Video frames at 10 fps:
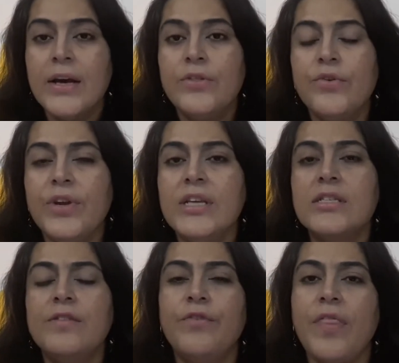The
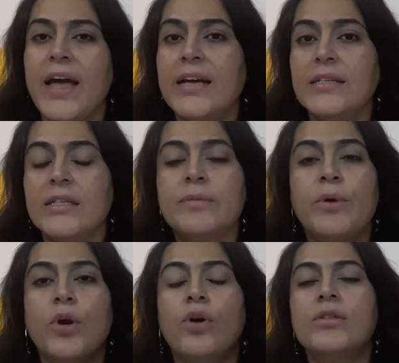reason for that is
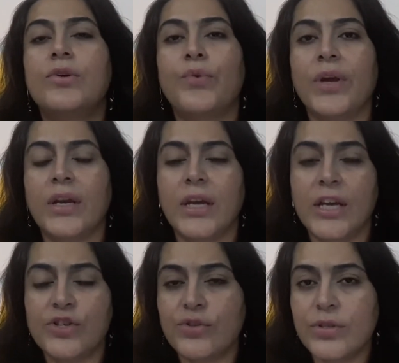because the
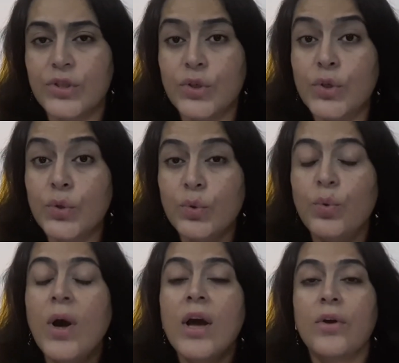radiations do